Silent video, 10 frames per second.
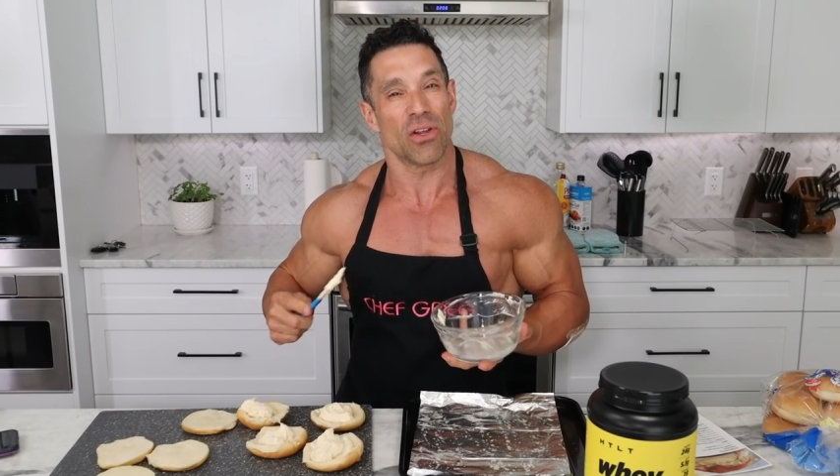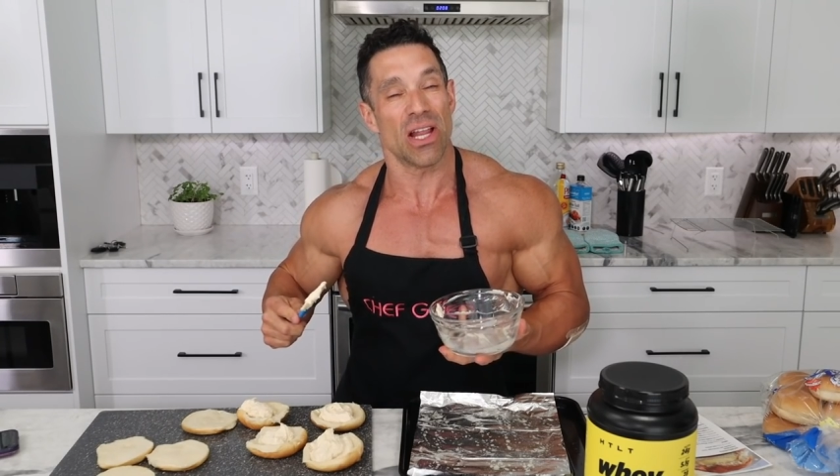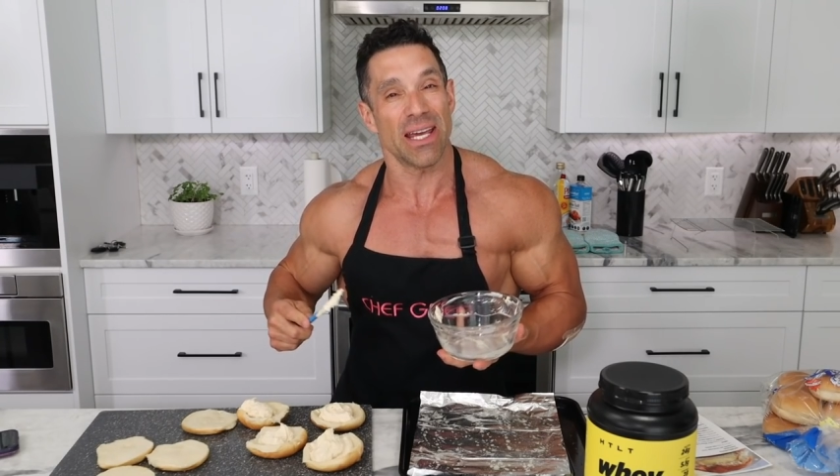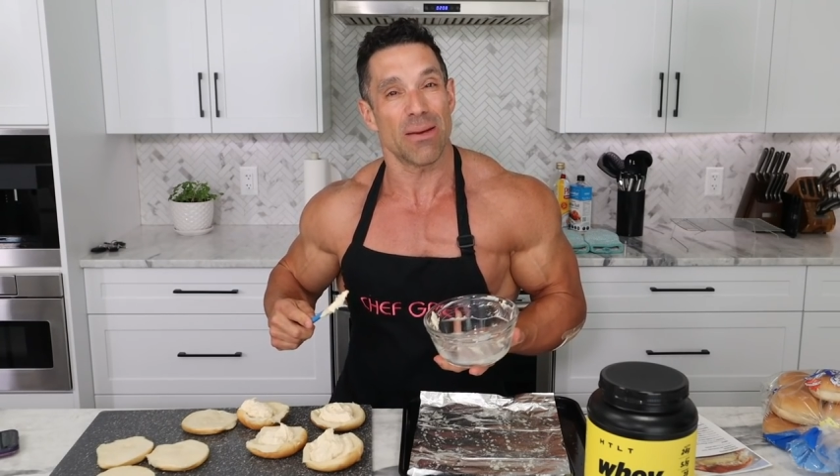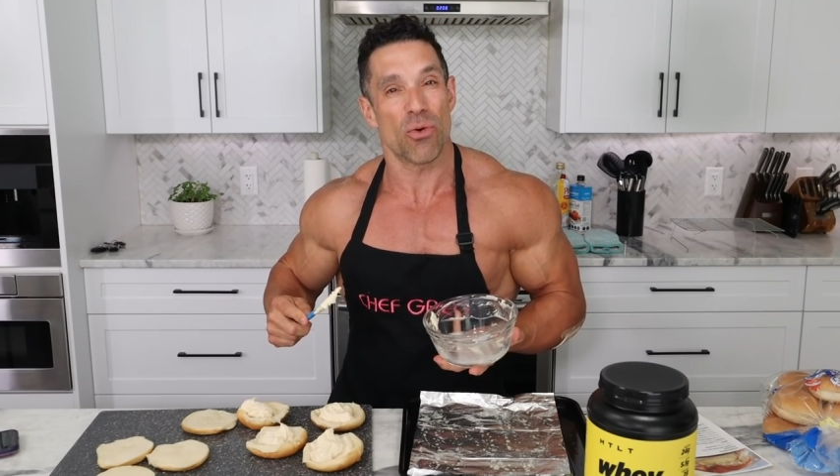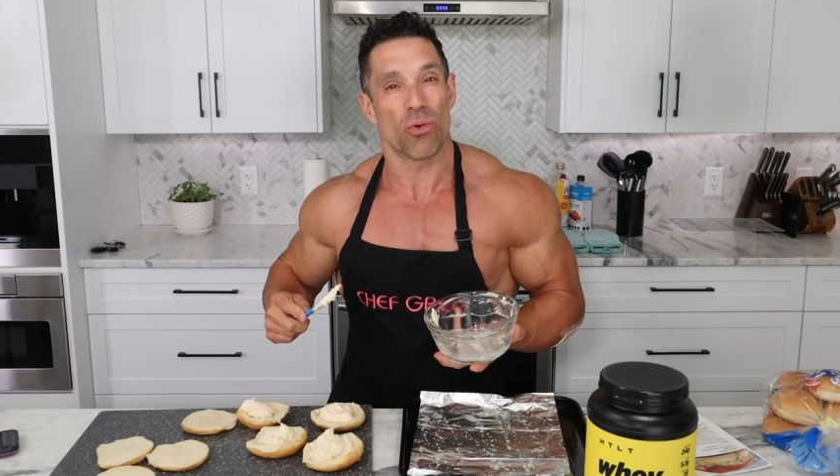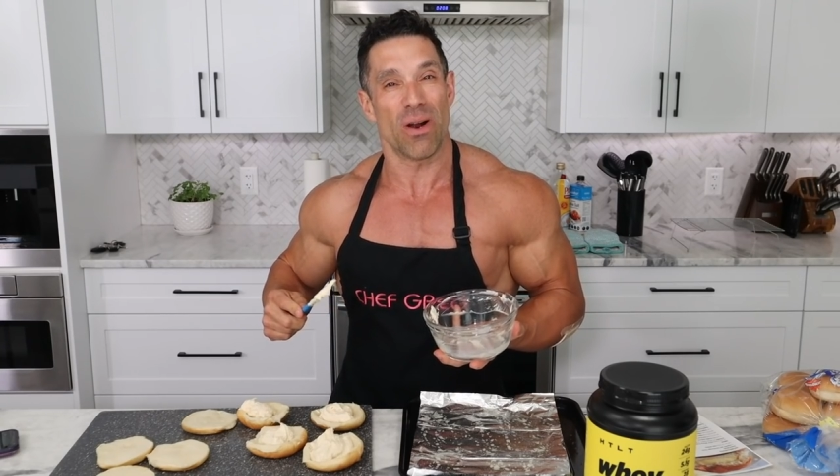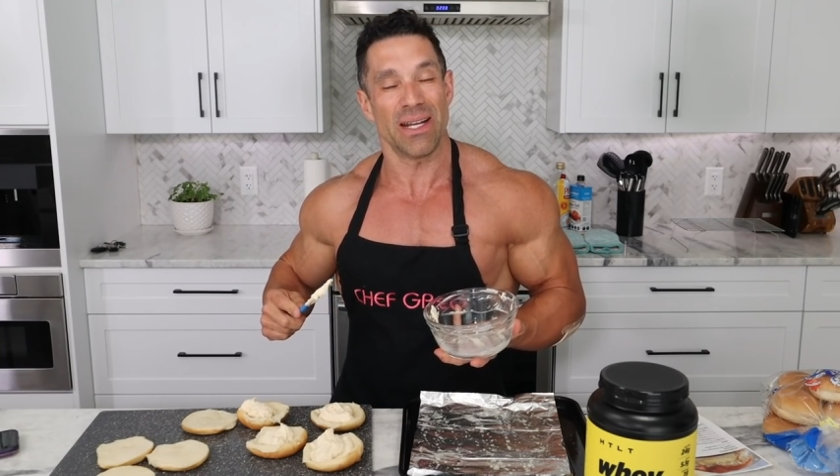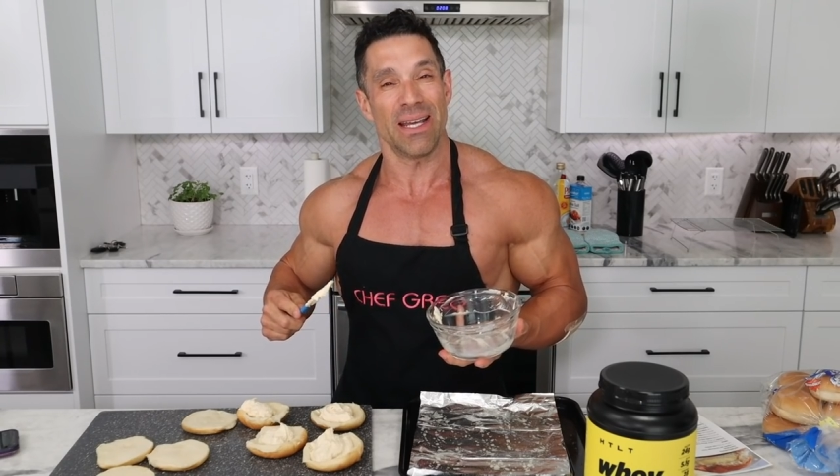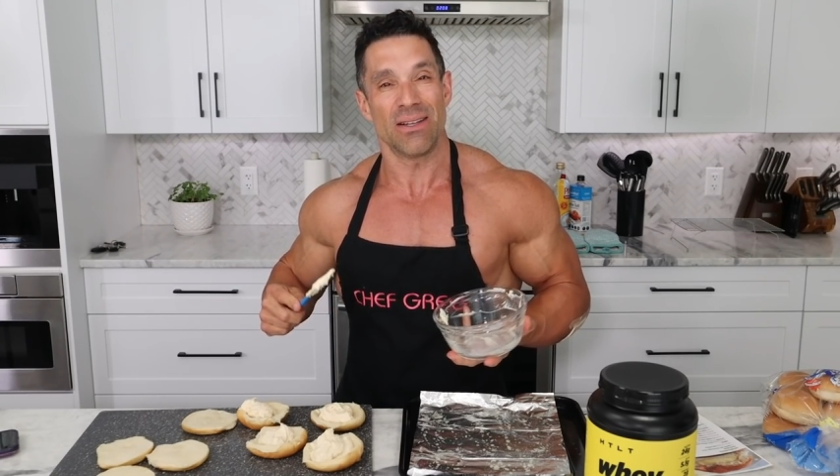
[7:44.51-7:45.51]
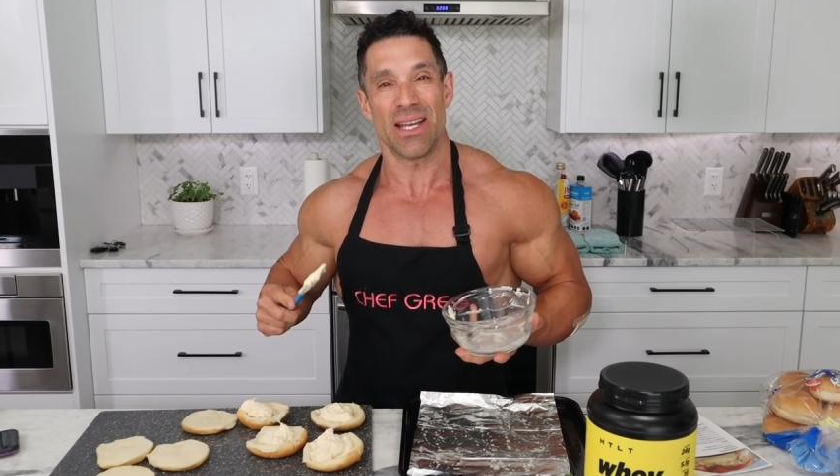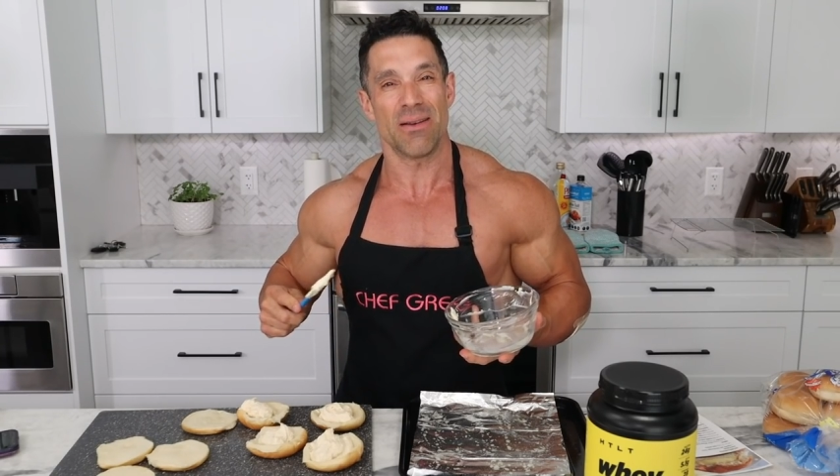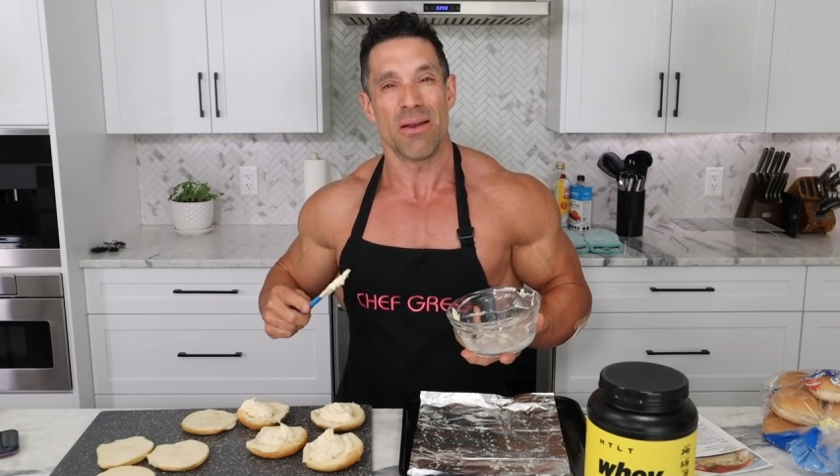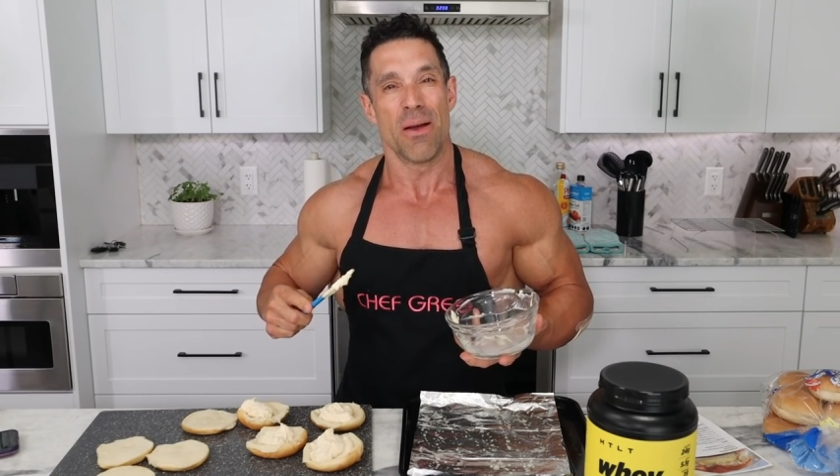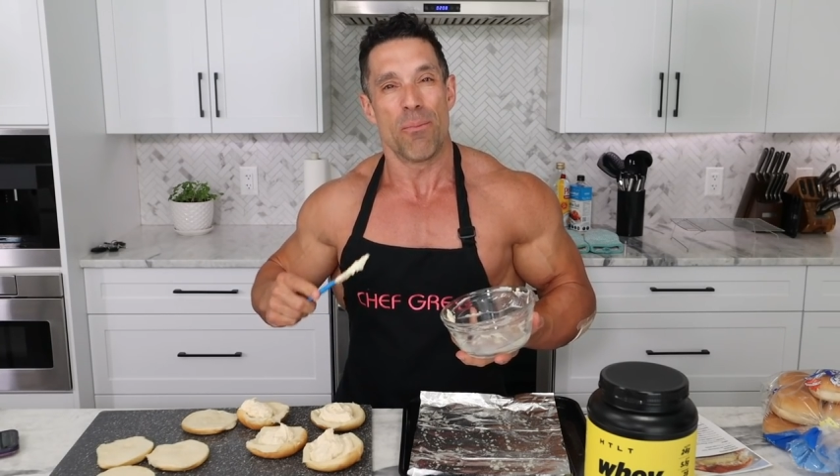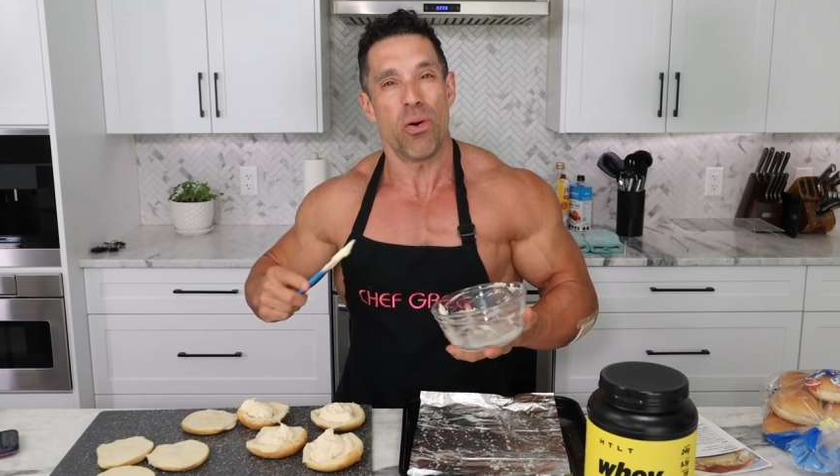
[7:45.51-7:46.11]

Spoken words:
If you like it more runny, then